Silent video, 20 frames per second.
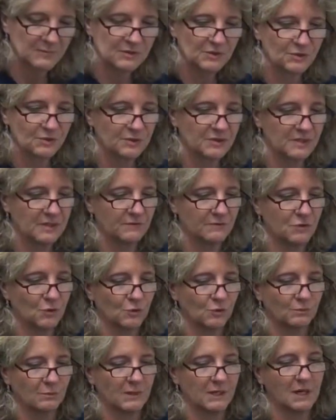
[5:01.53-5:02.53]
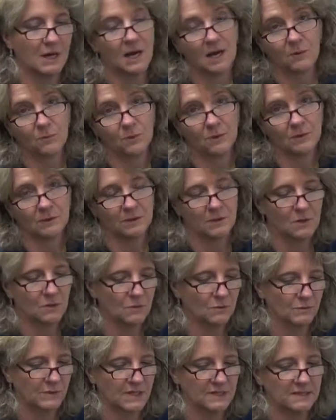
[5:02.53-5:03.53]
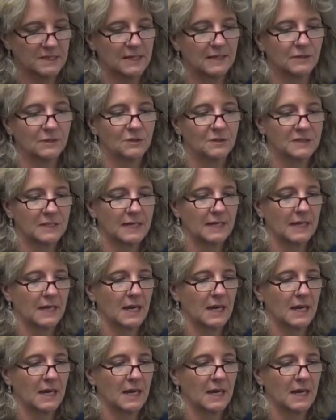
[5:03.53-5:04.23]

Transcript: students have told me, I wouldn't say it looks like